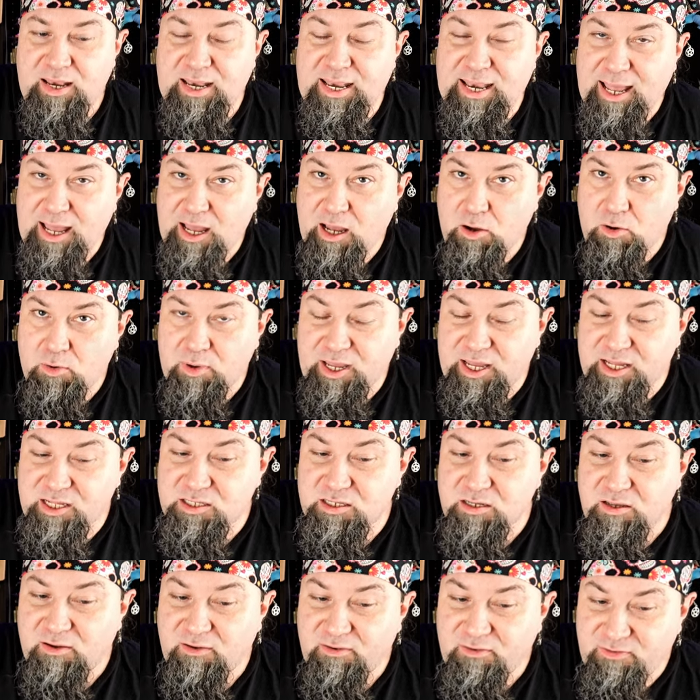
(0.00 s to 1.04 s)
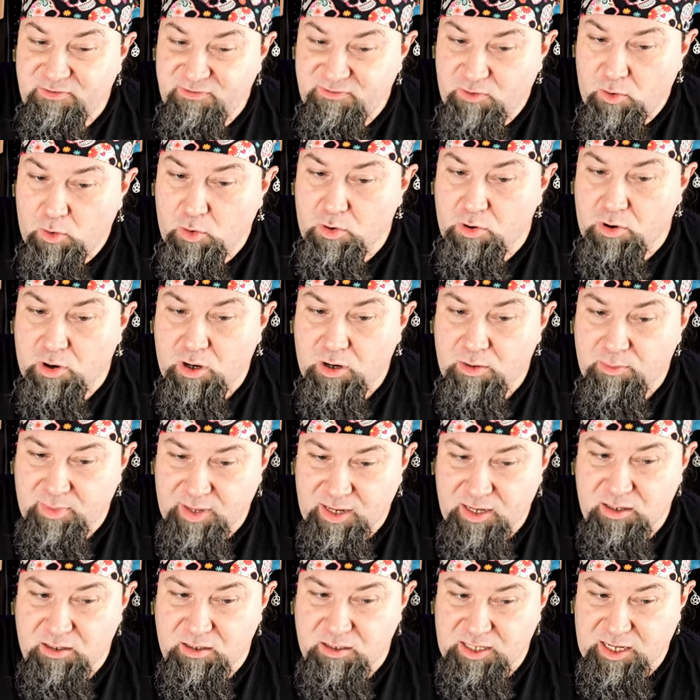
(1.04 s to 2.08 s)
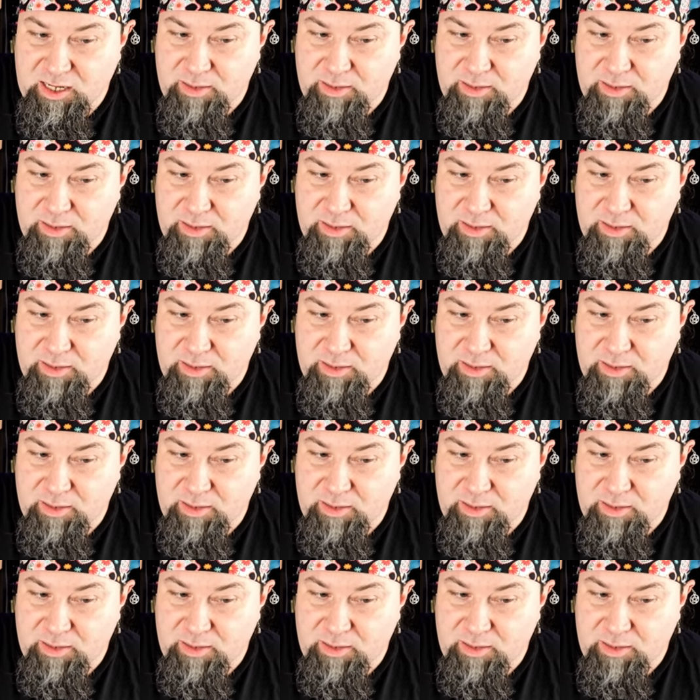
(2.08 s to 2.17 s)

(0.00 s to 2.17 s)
Now it's 4 mental